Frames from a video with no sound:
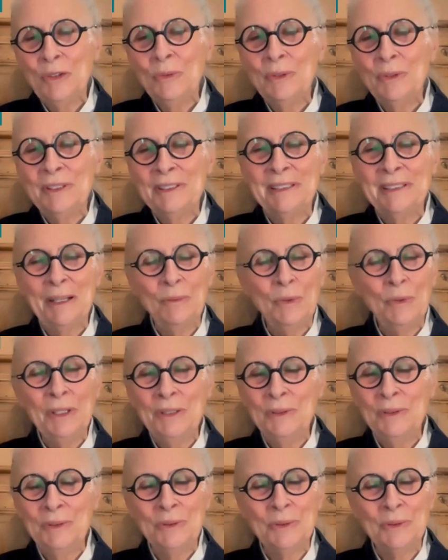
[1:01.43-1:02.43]
with someone
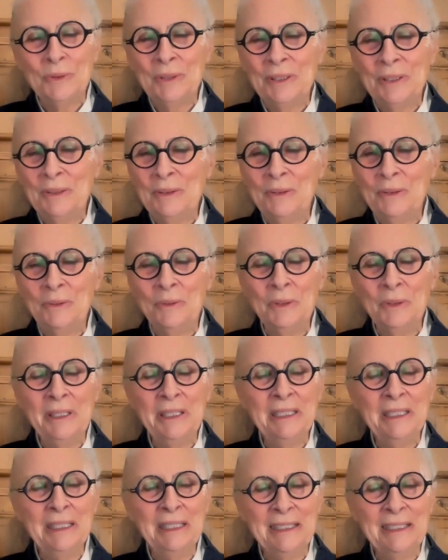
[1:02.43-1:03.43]
who's
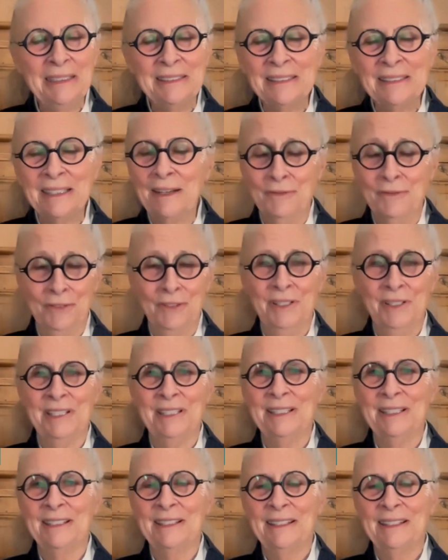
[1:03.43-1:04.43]
really suffering.
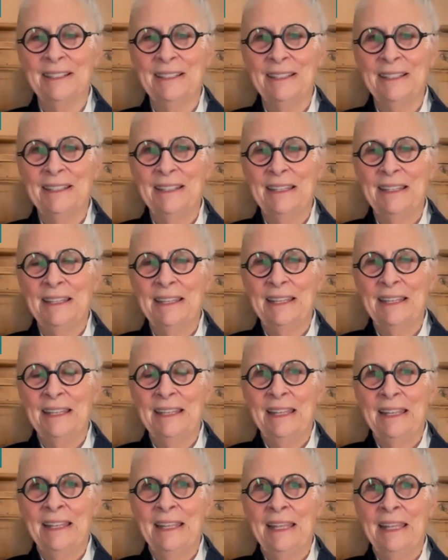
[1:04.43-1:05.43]

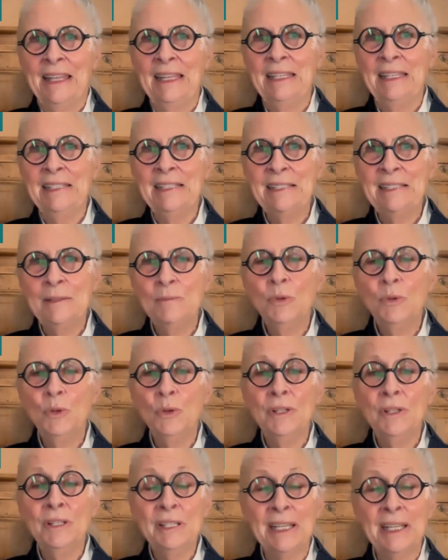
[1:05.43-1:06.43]
And it's
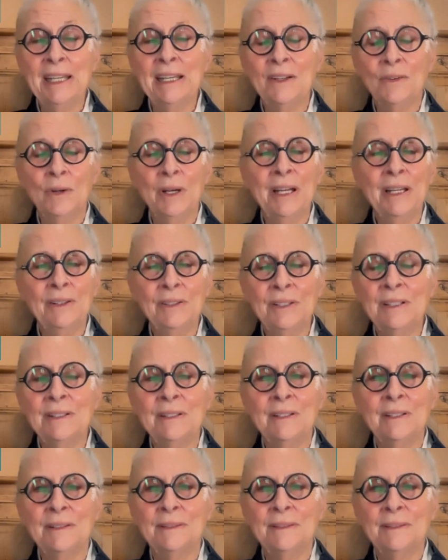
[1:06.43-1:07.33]
important to get grounded.